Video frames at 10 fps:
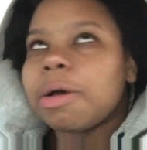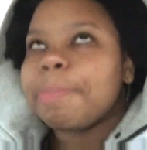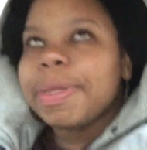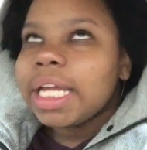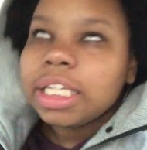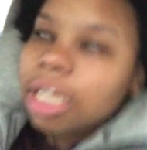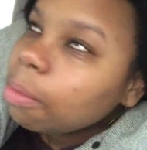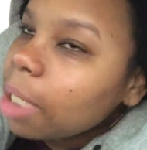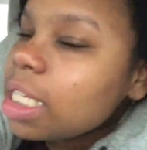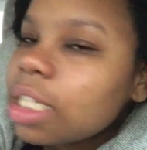opinion
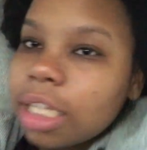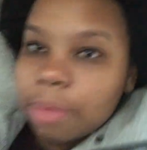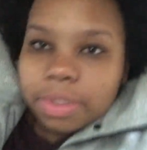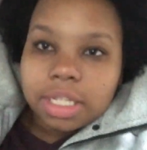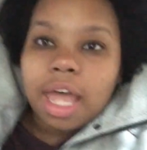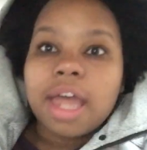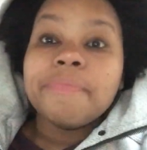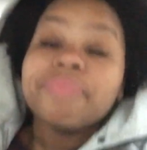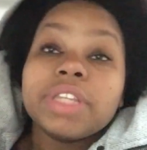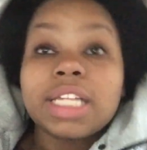basically was that
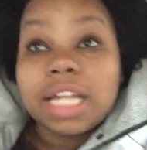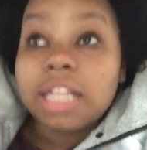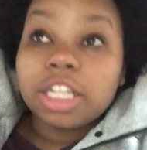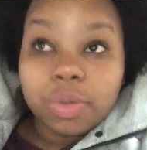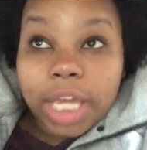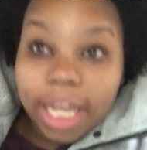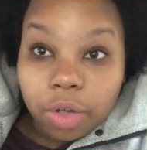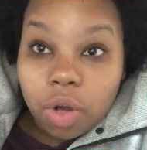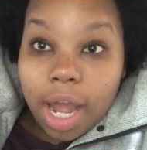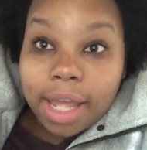it's not that you can't
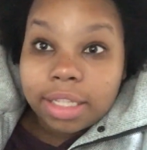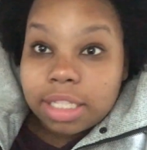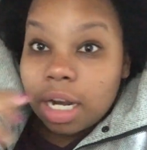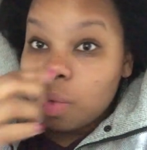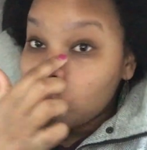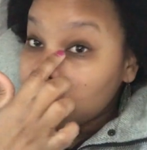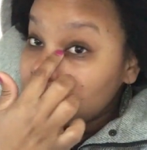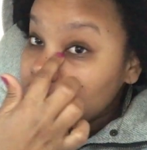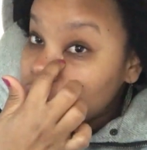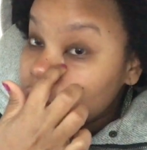cry, it's that I want
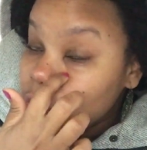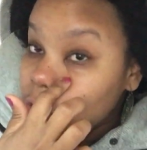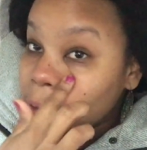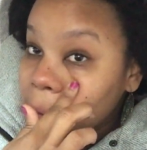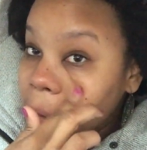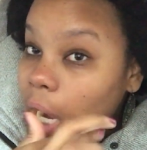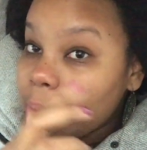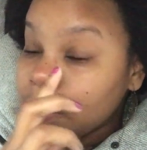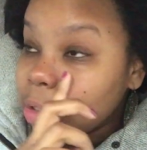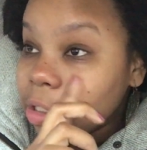you to, cry
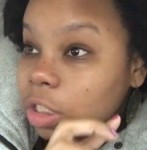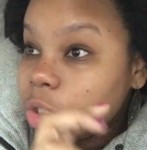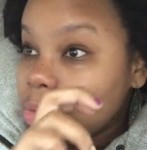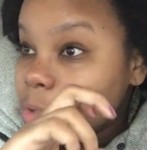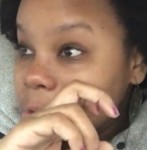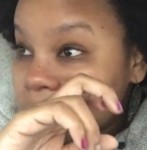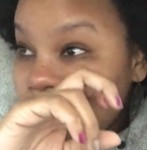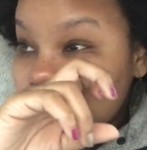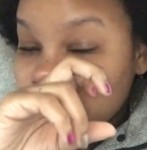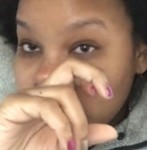when you need to and be
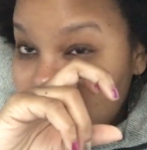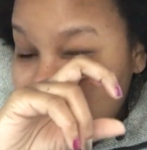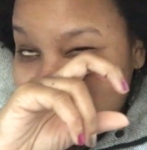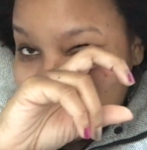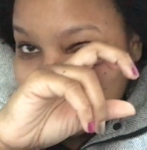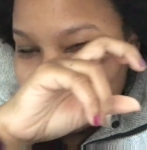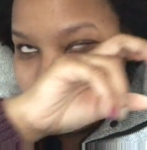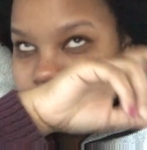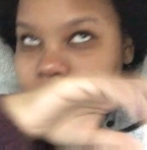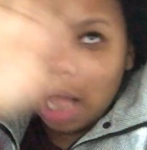strong when you can,
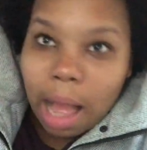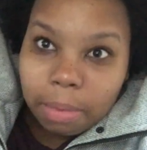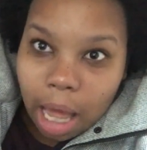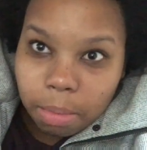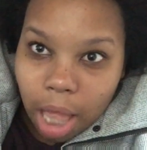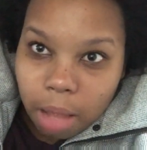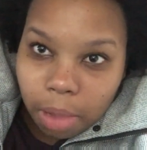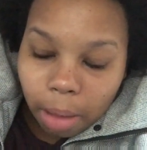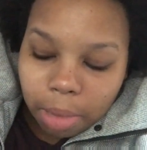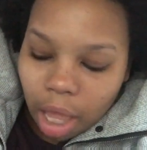or blah blah blah
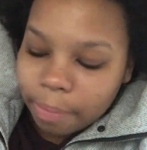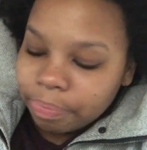blah blah.